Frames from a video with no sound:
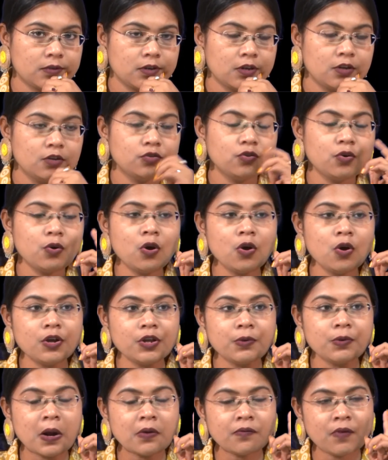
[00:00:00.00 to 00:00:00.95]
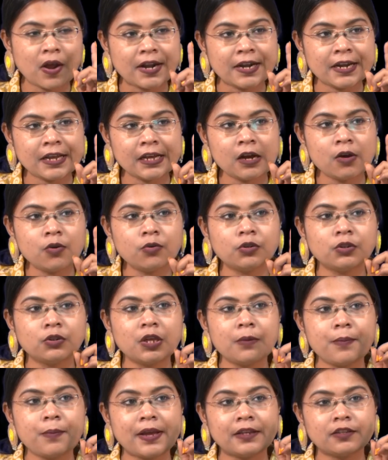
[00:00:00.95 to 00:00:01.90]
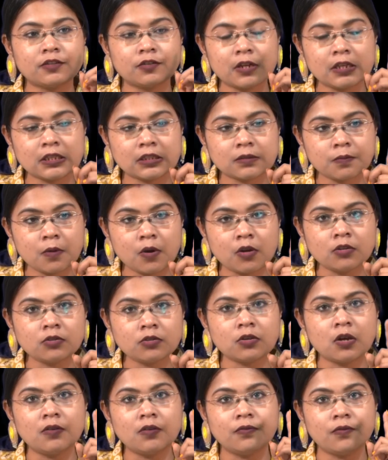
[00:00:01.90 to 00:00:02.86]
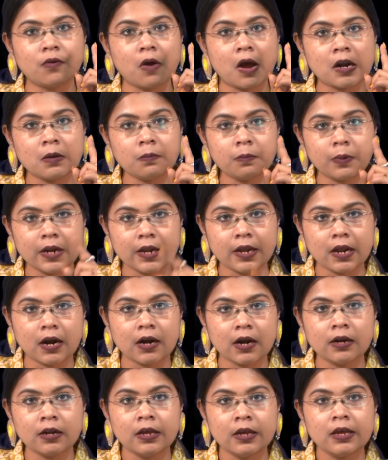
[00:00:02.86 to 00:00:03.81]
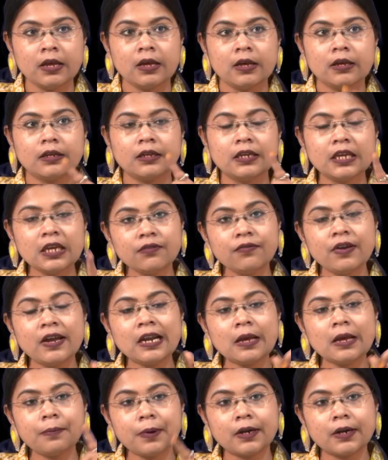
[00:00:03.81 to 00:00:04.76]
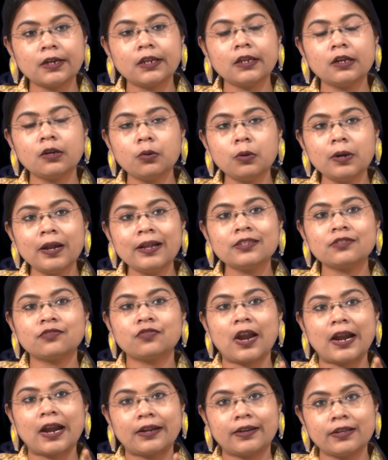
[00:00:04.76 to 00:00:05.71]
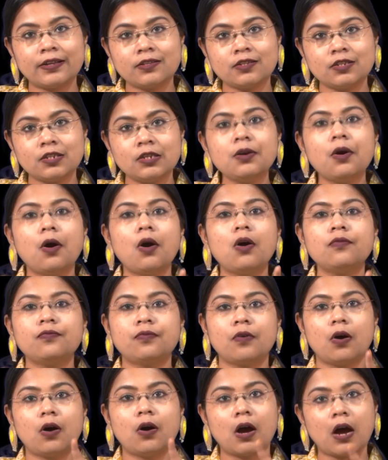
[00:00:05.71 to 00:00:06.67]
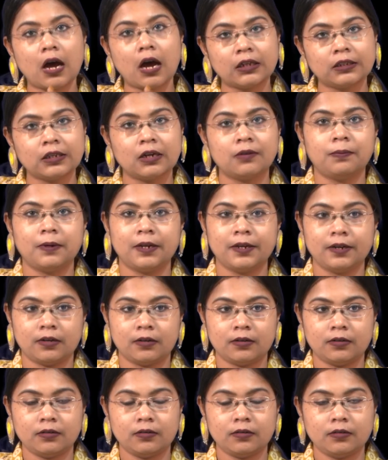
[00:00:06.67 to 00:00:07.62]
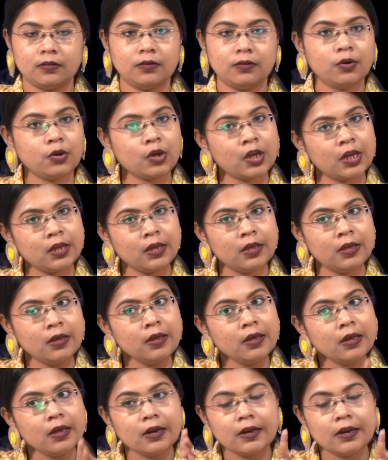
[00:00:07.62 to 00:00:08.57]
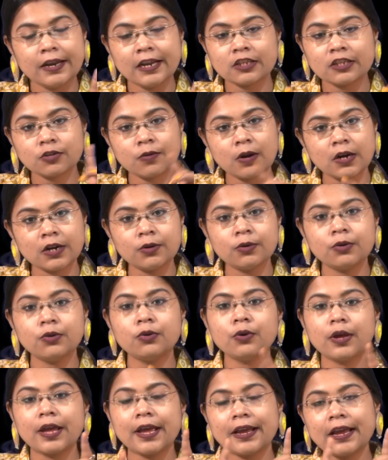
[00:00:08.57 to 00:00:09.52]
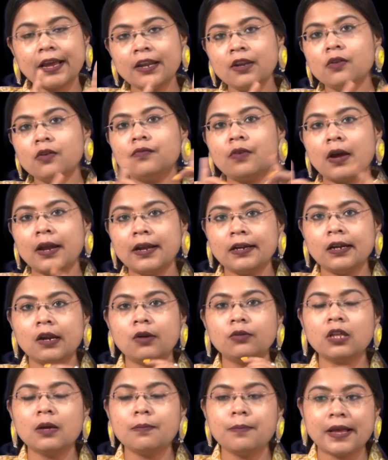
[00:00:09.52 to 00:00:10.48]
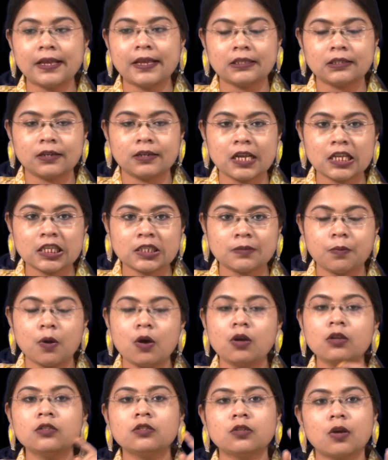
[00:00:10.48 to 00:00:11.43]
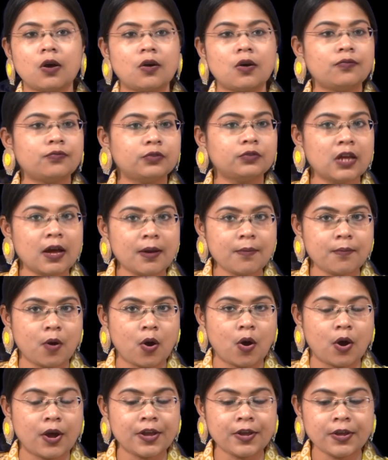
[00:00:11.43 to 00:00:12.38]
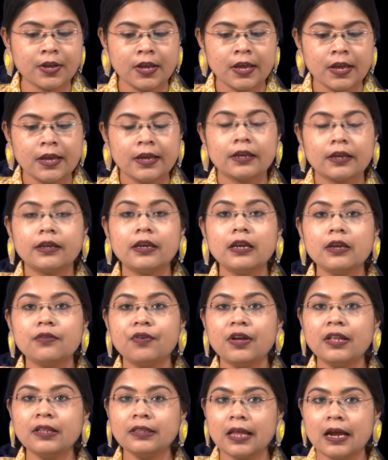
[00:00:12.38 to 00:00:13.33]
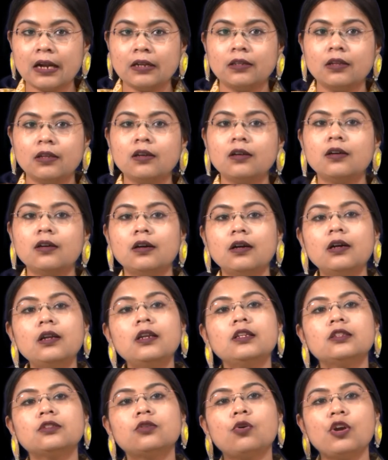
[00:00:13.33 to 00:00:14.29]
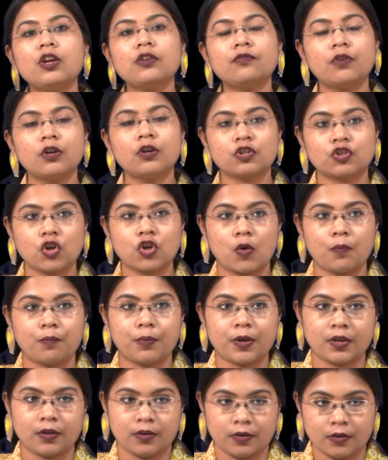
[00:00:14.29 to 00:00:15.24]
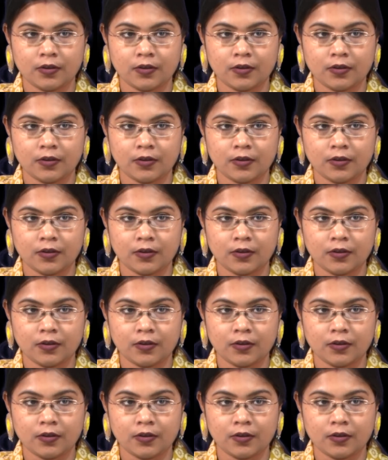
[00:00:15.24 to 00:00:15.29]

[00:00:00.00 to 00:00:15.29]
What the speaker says: So, you are finding out the best response of one player given a particular strategy of other player. Okay. Next, what you do, again you find out the best response of the boy given that the girl is going for shopping.